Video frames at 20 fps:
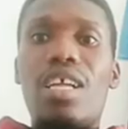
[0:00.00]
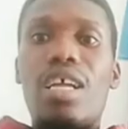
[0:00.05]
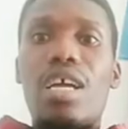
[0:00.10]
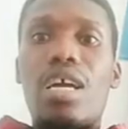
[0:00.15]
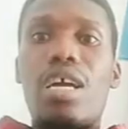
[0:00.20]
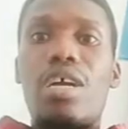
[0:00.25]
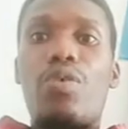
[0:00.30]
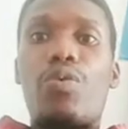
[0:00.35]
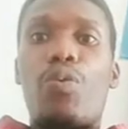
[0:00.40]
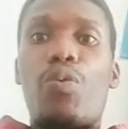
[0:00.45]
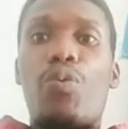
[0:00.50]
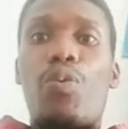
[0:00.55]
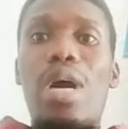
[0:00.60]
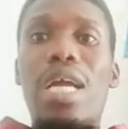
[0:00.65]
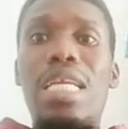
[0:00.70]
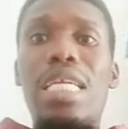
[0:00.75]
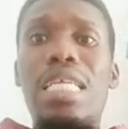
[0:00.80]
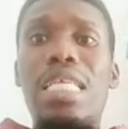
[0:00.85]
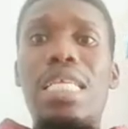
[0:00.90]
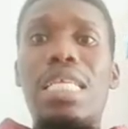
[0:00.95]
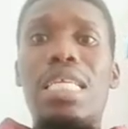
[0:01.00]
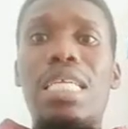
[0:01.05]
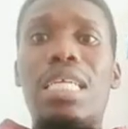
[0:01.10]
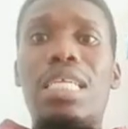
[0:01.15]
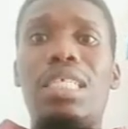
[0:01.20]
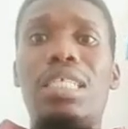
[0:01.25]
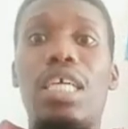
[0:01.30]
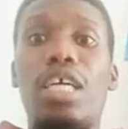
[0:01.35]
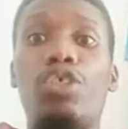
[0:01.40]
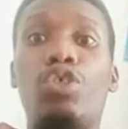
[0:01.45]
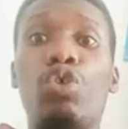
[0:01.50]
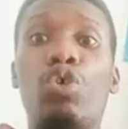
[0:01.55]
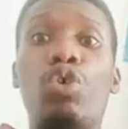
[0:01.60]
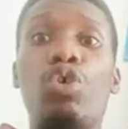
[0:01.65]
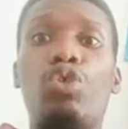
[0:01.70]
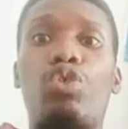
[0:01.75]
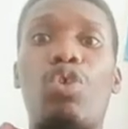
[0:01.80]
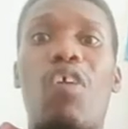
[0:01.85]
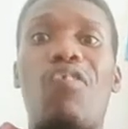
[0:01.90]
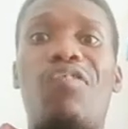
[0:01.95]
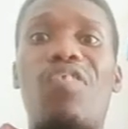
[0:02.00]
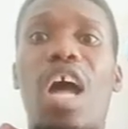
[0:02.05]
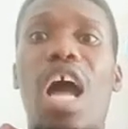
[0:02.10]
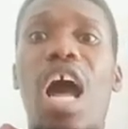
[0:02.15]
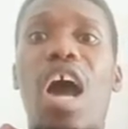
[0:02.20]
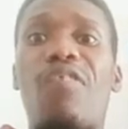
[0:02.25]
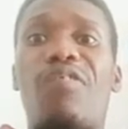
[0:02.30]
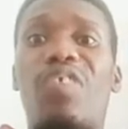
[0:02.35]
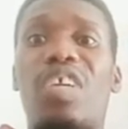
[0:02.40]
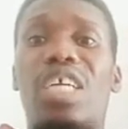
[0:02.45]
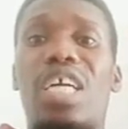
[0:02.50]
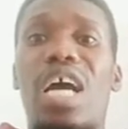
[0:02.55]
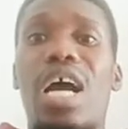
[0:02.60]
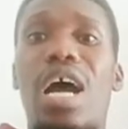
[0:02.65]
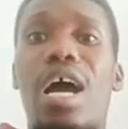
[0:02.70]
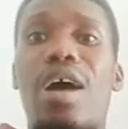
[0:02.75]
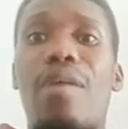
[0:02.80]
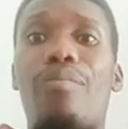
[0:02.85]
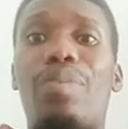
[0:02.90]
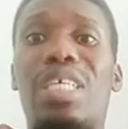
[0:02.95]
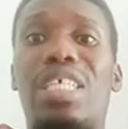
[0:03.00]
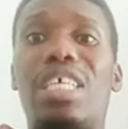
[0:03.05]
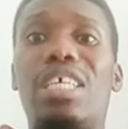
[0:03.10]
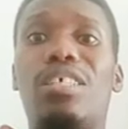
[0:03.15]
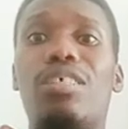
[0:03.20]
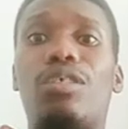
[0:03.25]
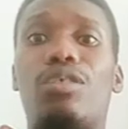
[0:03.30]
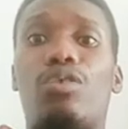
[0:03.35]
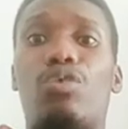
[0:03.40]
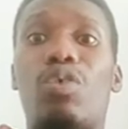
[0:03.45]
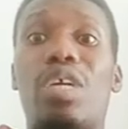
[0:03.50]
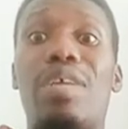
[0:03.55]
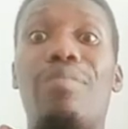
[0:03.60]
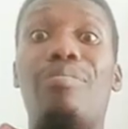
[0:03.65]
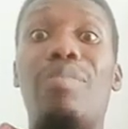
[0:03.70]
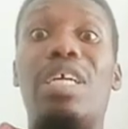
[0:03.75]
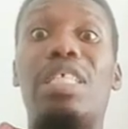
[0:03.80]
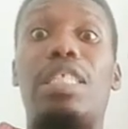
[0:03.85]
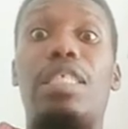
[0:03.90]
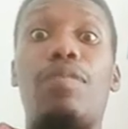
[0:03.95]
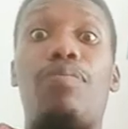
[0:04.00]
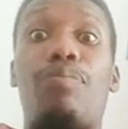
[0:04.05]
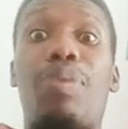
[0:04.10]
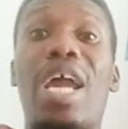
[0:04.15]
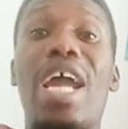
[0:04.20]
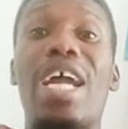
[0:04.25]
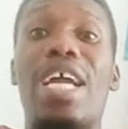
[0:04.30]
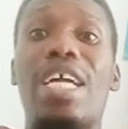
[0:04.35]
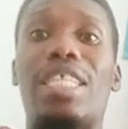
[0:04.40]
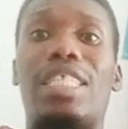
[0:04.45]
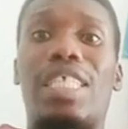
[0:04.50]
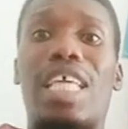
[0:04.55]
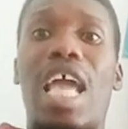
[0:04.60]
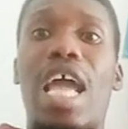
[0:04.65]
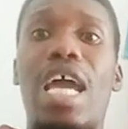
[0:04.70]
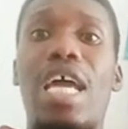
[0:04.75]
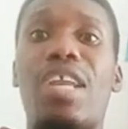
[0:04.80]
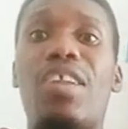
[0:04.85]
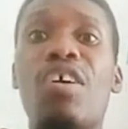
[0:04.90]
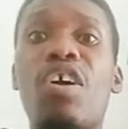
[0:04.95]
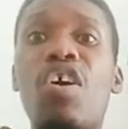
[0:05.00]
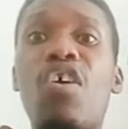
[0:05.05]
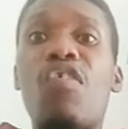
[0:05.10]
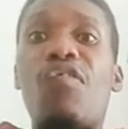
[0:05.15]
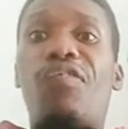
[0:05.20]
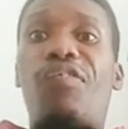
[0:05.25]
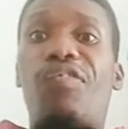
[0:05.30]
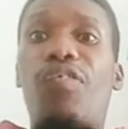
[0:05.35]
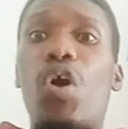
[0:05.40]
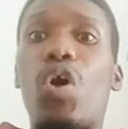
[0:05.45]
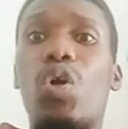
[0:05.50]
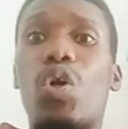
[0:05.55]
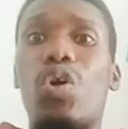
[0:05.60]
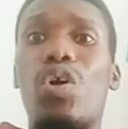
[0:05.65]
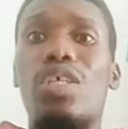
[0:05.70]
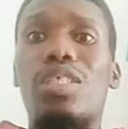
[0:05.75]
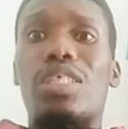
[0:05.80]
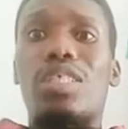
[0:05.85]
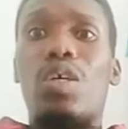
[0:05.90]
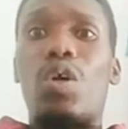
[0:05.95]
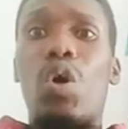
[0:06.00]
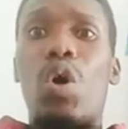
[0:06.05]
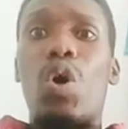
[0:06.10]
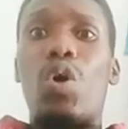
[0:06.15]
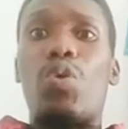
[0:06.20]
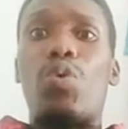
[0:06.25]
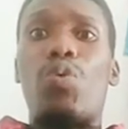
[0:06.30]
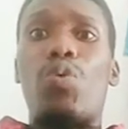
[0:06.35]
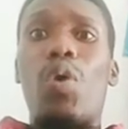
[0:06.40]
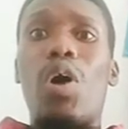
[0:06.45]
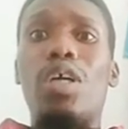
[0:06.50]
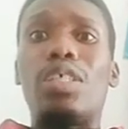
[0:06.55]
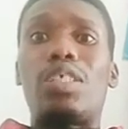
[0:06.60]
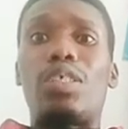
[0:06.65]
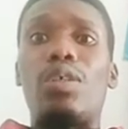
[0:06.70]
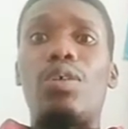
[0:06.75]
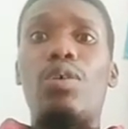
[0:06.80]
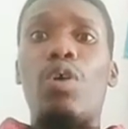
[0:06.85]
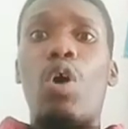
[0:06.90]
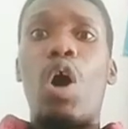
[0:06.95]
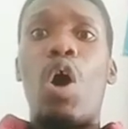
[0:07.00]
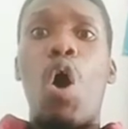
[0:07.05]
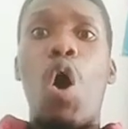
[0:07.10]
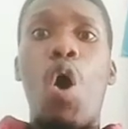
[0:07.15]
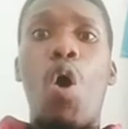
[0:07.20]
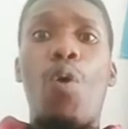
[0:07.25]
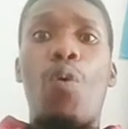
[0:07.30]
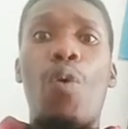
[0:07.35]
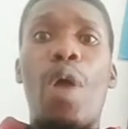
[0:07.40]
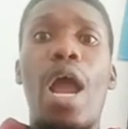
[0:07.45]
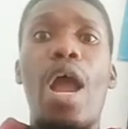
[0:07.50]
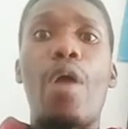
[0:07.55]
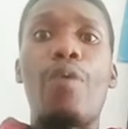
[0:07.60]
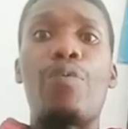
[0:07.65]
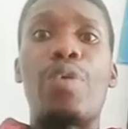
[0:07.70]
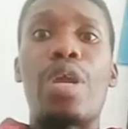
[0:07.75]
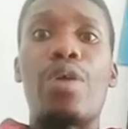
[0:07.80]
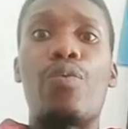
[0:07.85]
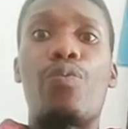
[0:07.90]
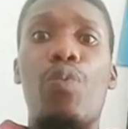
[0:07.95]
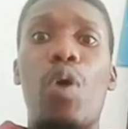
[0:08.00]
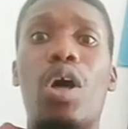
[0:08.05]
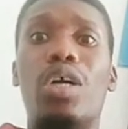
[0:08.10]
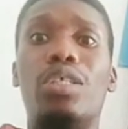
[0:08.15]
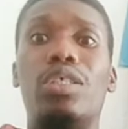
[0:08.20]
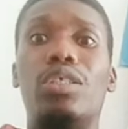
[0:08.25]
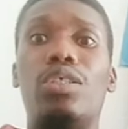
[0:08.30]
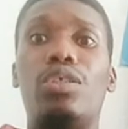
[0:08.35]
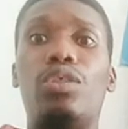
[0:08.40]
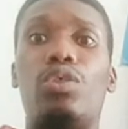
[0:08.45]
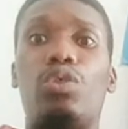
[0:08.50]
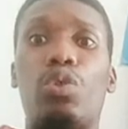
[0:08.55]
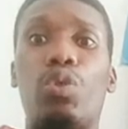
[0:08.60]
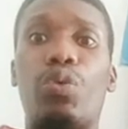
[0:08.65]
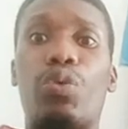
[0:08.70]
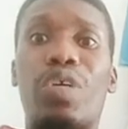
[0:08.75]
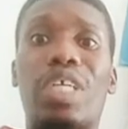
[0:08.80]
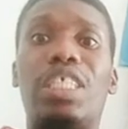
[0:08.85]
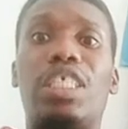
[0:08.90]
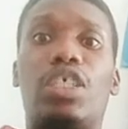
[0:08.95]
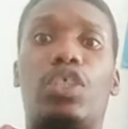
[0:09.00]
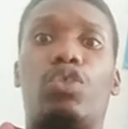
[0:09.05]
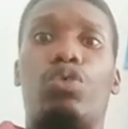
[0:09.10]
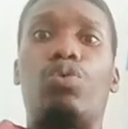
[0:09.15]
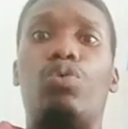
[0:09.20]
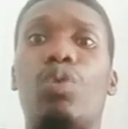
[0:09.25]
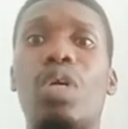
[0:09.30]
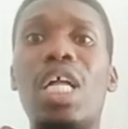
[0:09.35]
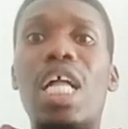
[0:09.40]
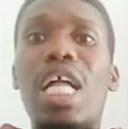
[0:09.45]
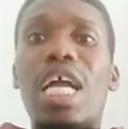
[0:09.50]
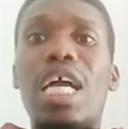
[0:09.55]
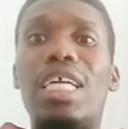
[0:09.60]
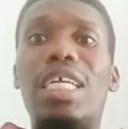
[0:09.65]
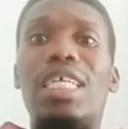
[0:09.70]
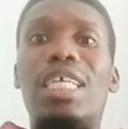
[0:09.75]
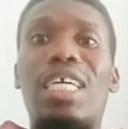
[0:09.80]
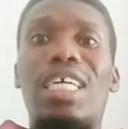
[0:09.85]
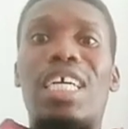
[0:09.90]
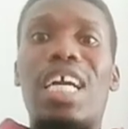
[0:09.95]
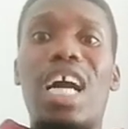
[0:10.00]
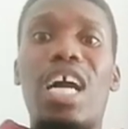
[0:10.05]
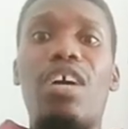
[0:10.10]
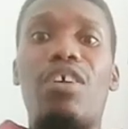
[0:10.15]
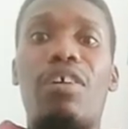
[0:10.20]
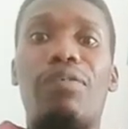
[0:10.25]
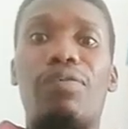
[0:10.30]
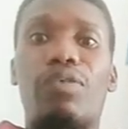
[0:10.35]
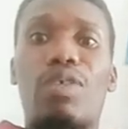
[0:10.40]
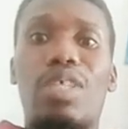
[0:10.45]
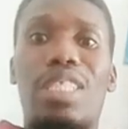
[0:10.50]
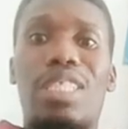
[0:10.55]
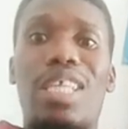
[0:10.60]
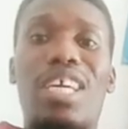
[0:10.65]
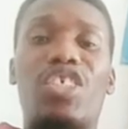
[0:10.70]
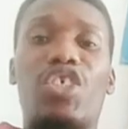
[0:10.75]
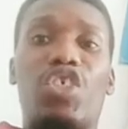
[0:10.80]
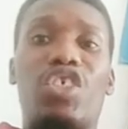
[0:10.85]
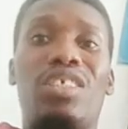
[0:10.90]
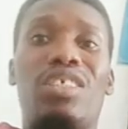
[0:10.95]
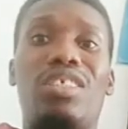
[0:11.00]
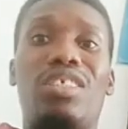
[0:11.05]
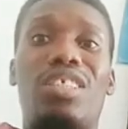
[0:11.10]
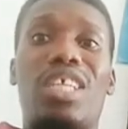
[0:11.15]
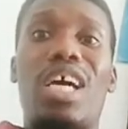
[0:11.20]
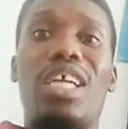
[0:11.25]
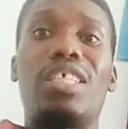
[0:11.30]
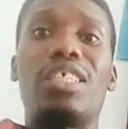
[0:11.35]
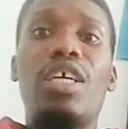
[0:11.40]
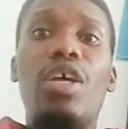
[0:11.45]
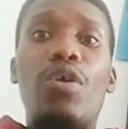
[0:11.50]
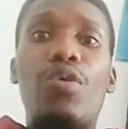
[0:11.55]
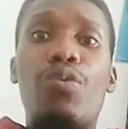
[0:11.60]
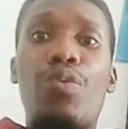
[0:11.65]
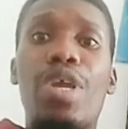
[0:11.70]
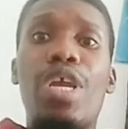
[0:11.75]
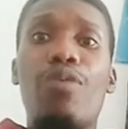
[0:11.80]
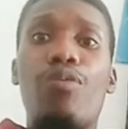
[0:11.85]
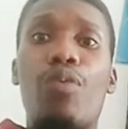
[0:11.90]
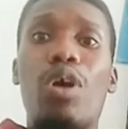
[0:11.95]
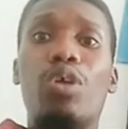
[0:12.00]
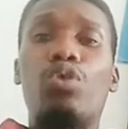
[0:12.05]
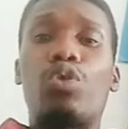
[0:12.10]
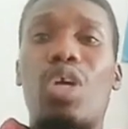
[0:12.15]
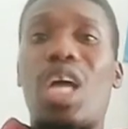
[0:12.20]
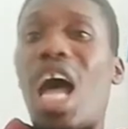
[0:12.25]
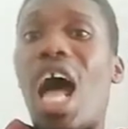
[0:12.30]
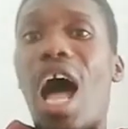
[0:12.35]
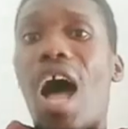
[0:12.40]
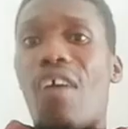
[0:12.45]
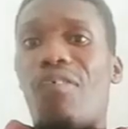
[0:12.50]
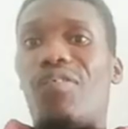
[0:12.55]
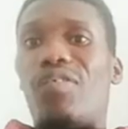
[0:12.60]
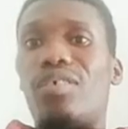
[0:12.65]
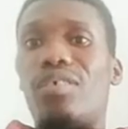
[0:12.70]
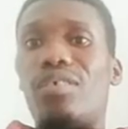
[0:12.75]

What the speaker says: And when the youth of Africa begins to emancipate and focus on what or where we want to reach to and the kind of succession that we want to have,